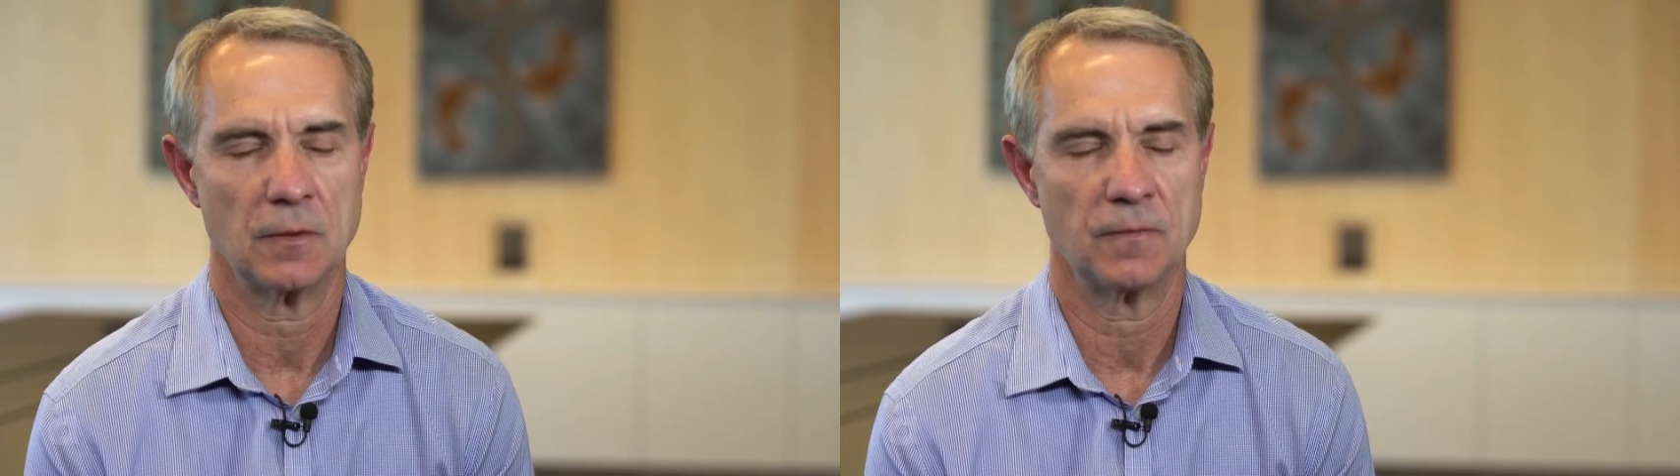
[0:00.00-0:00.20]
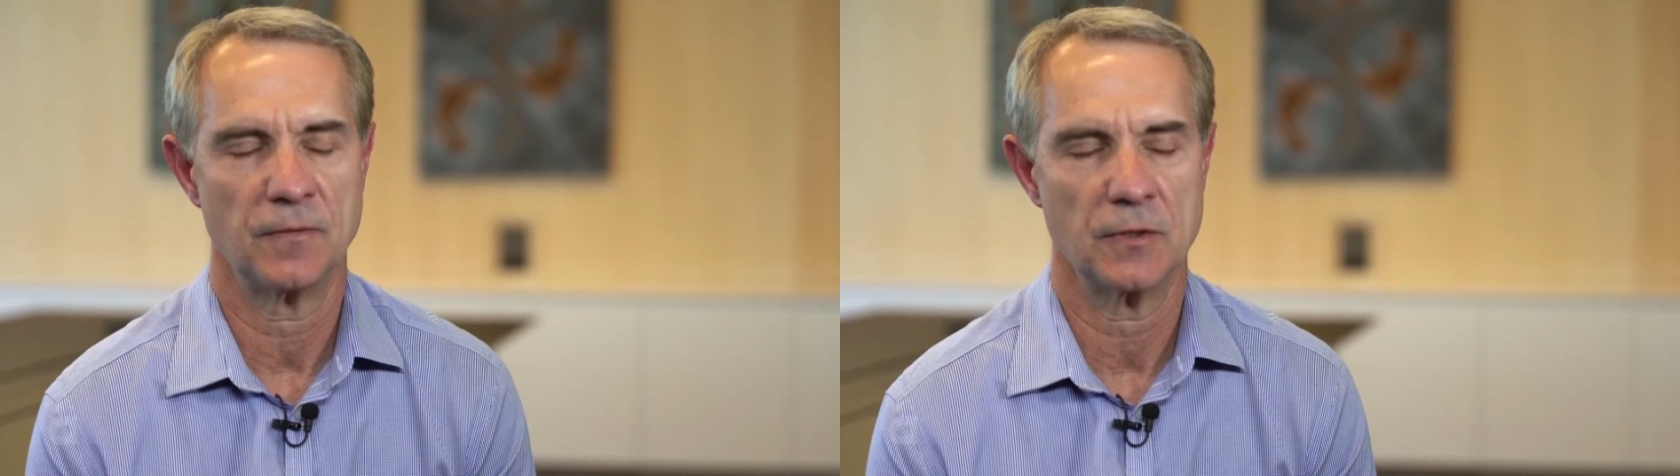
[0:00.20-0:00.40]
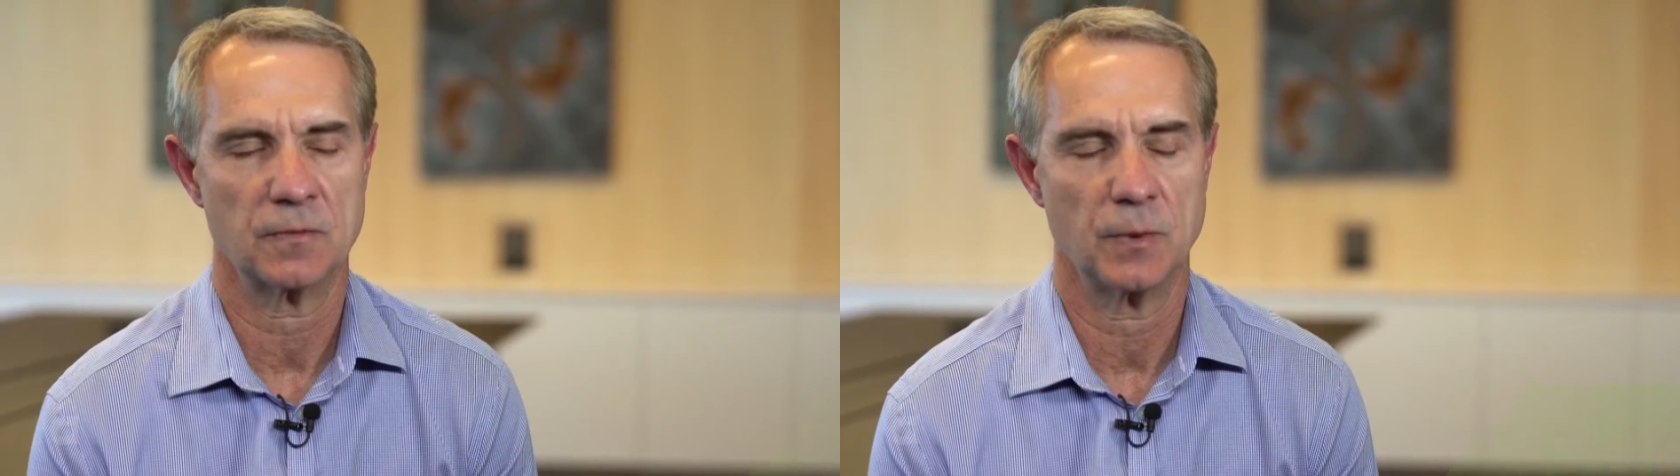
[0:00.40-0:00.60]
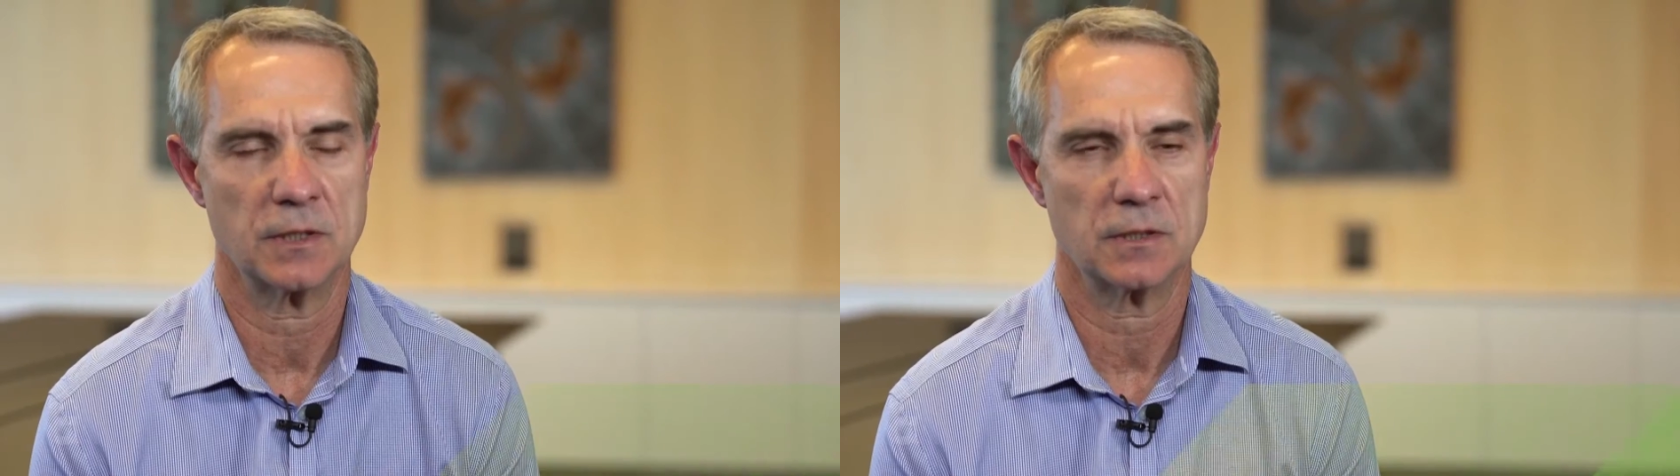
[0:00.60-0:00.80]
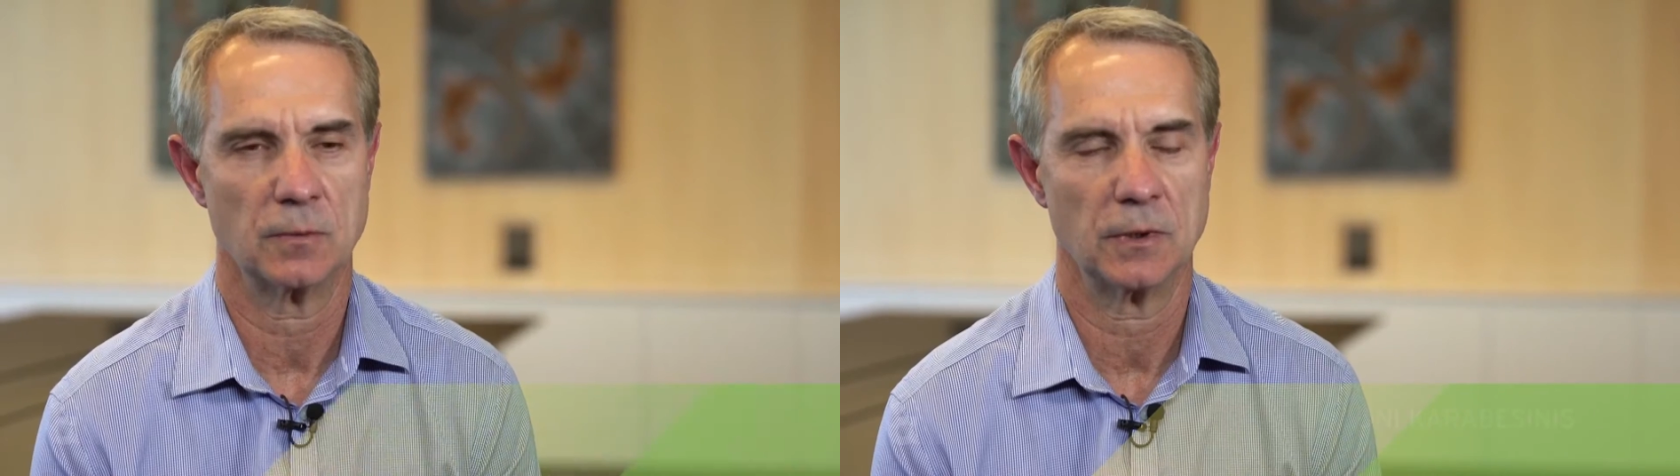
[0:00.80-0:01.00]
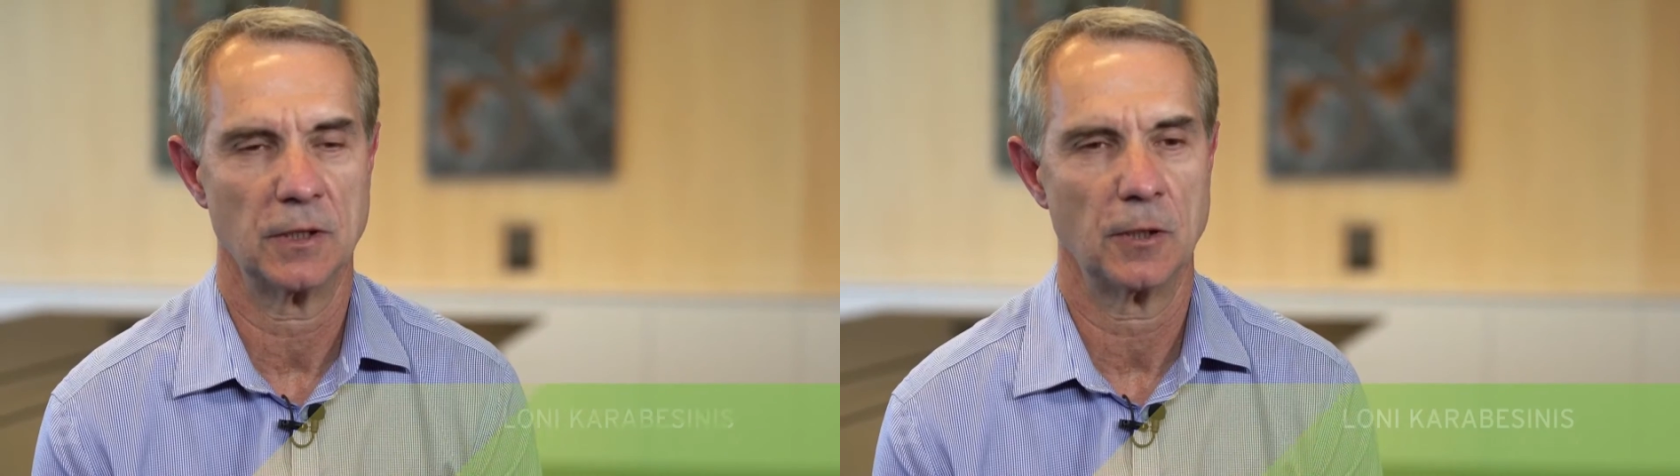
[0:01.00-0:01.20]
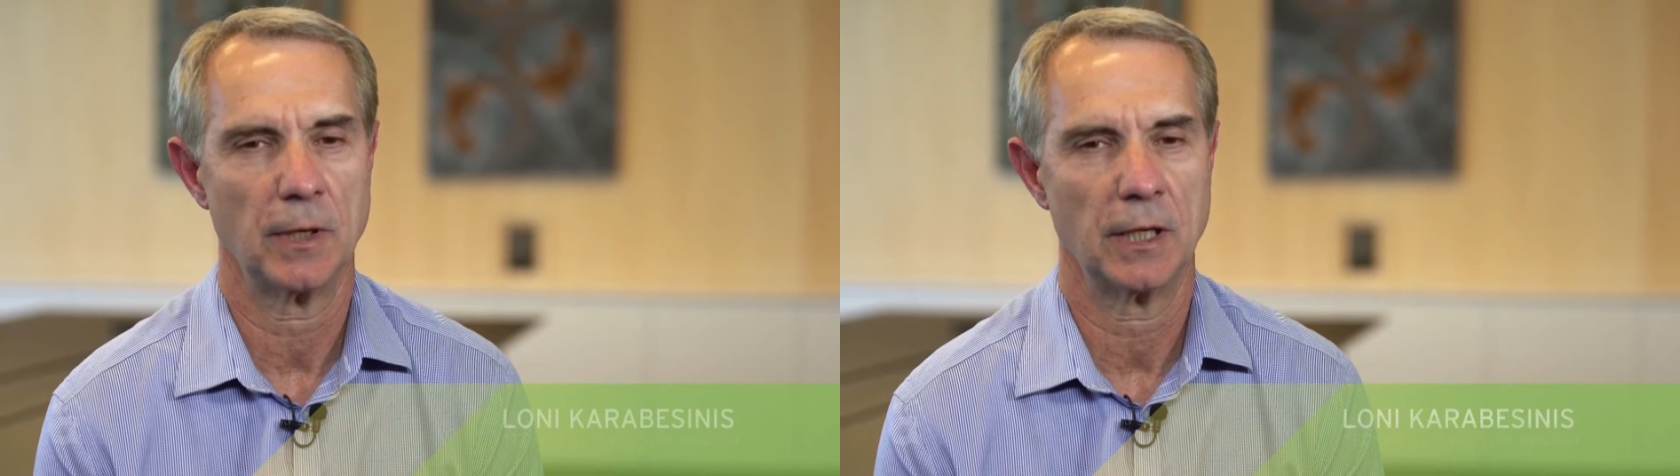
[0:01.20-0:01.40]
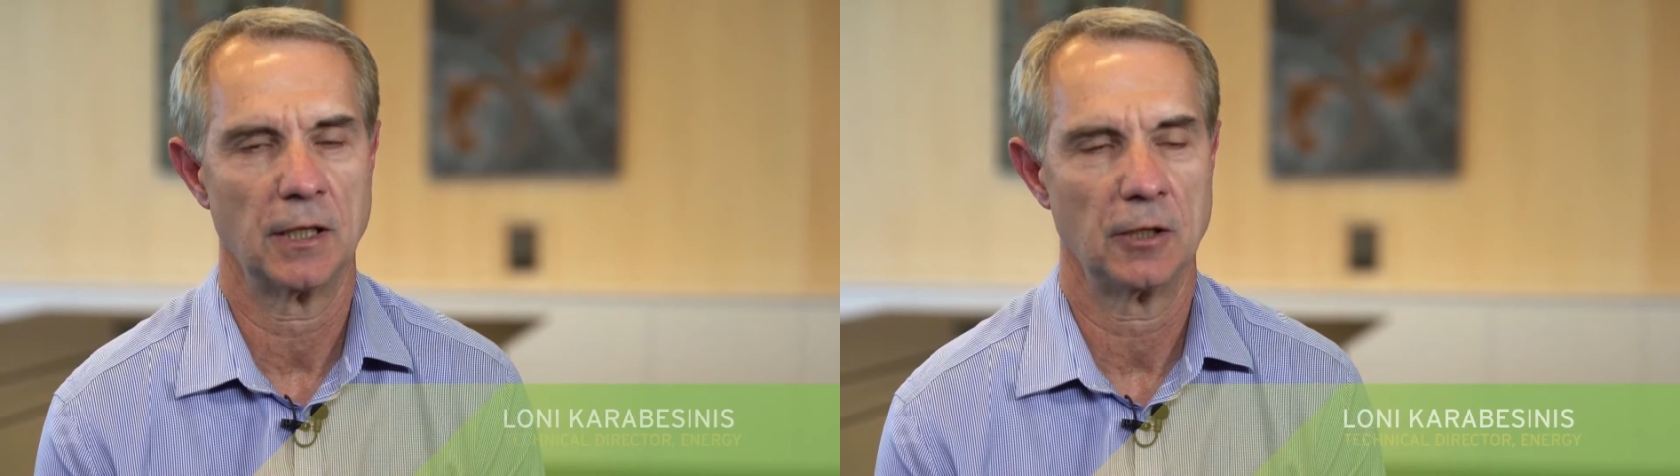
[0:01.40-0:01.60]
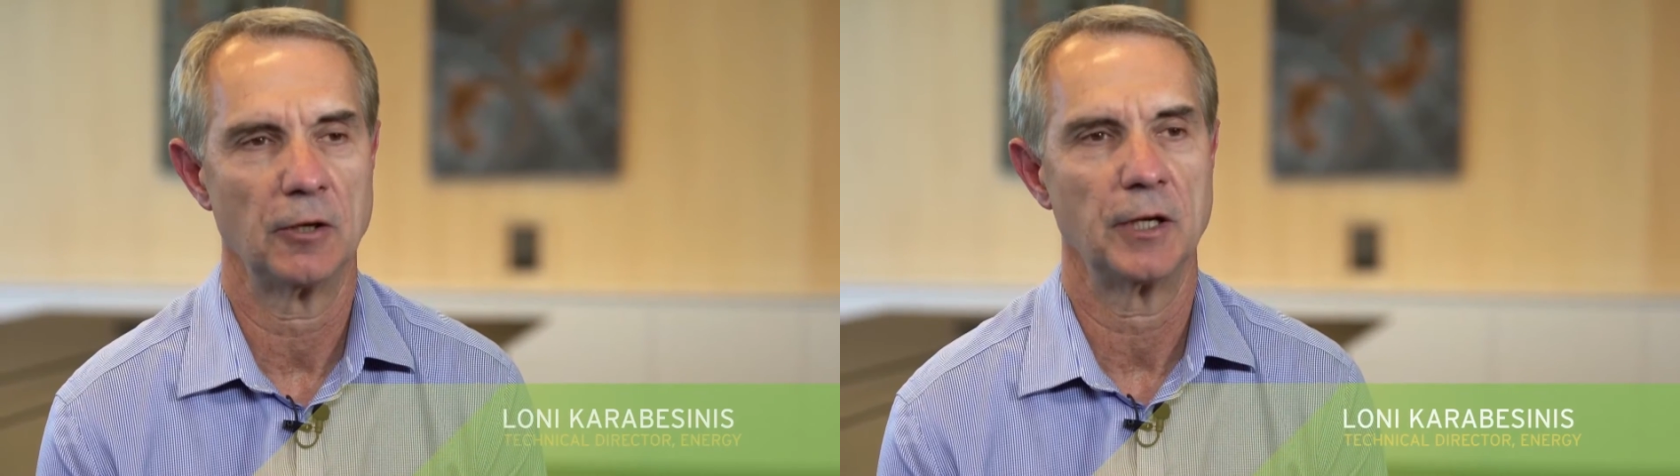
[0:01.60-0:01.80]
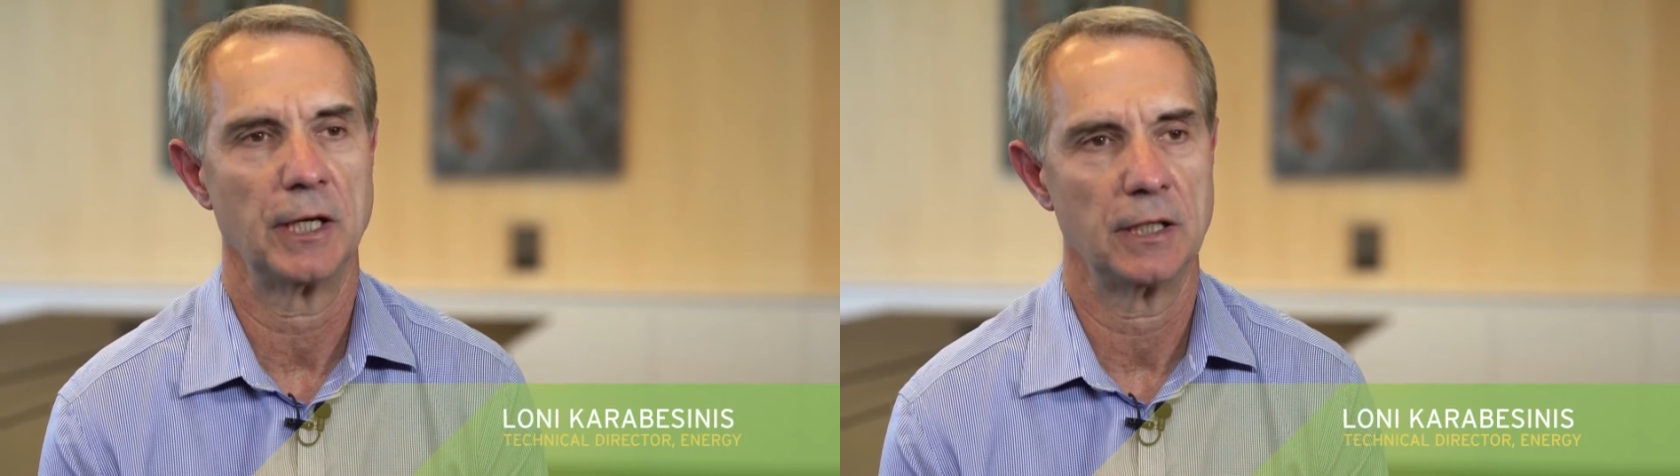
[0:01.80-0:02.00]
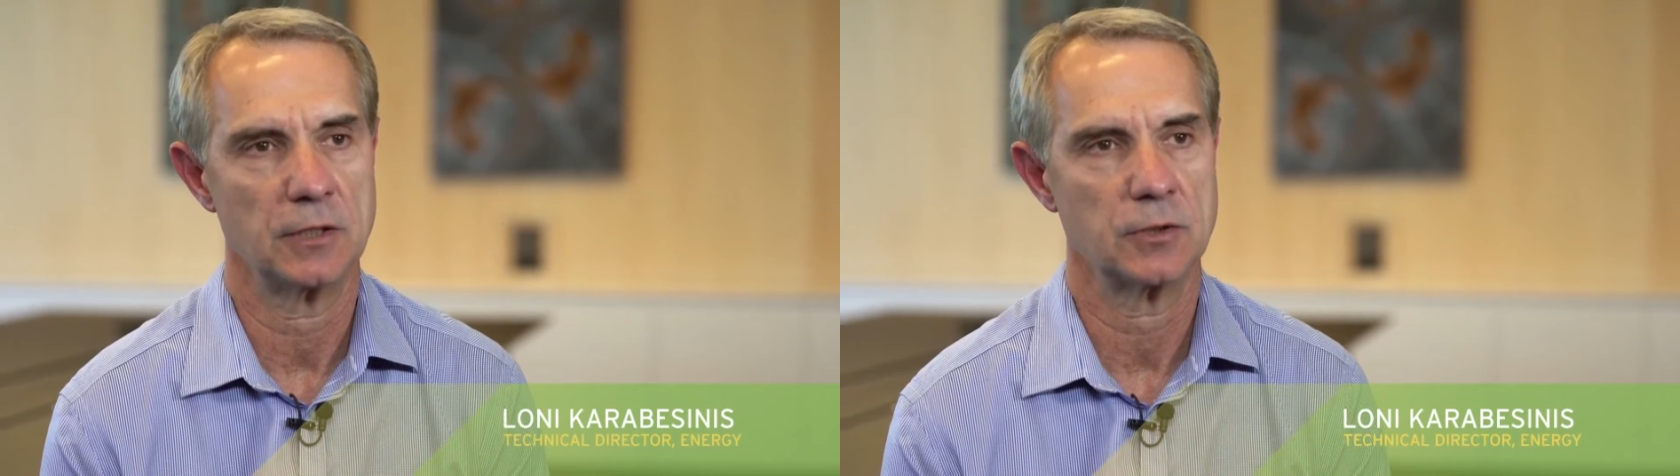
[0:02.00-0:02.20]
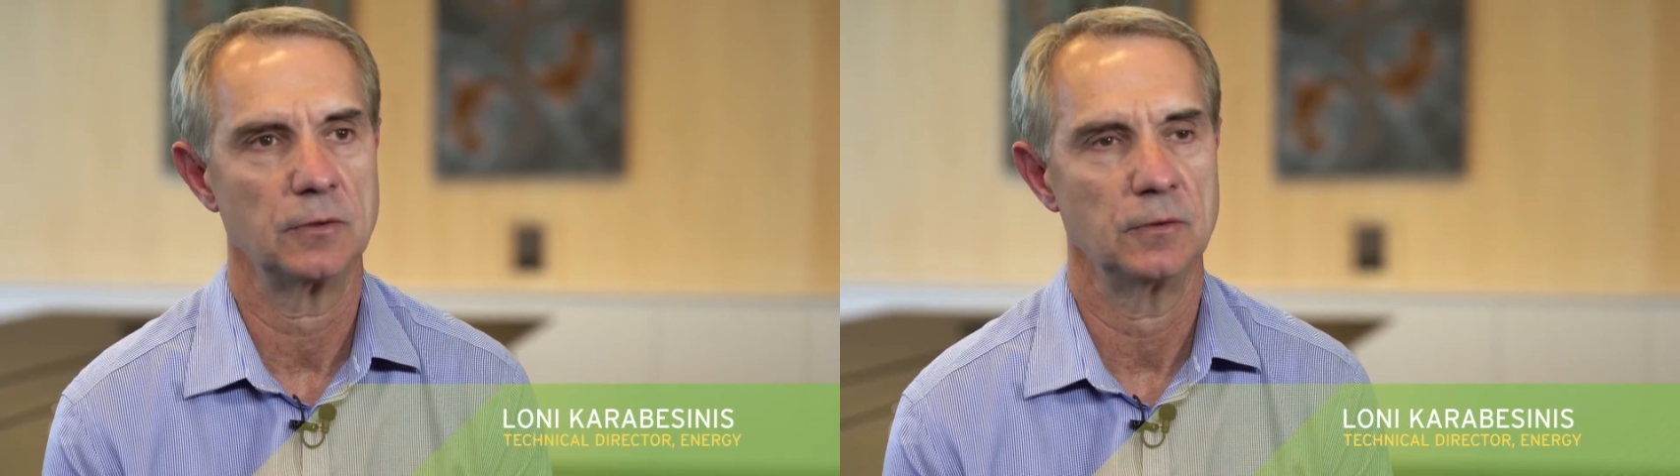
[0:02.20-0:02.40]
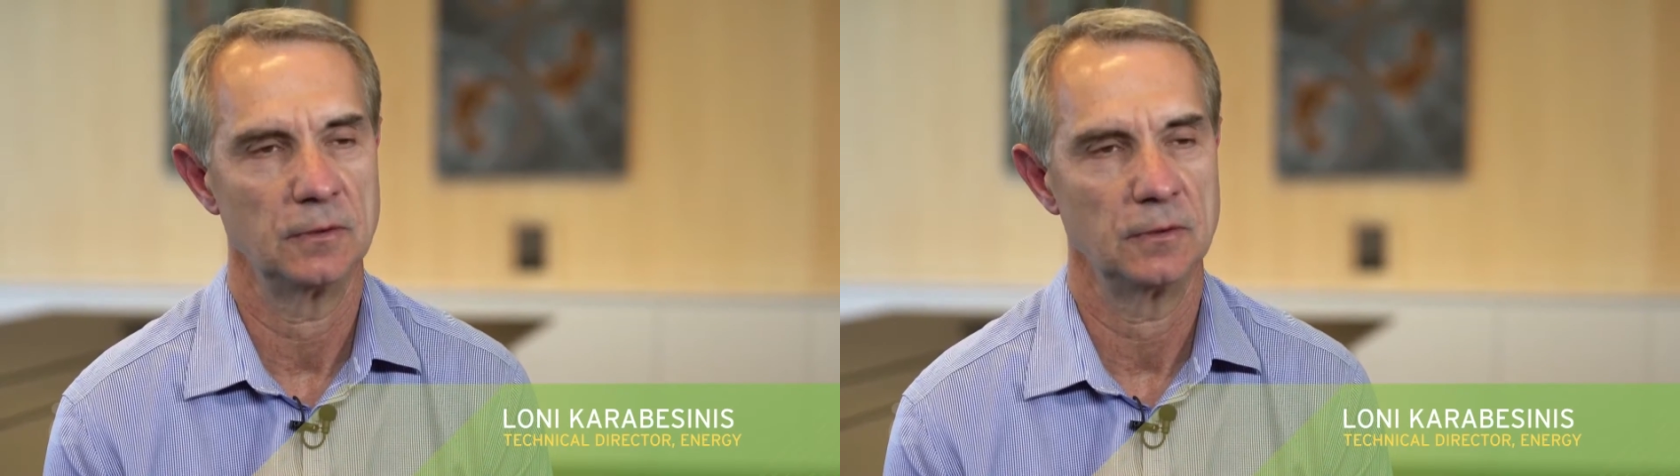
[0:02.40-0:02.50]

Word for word: I first went to Wallerawang in 1982.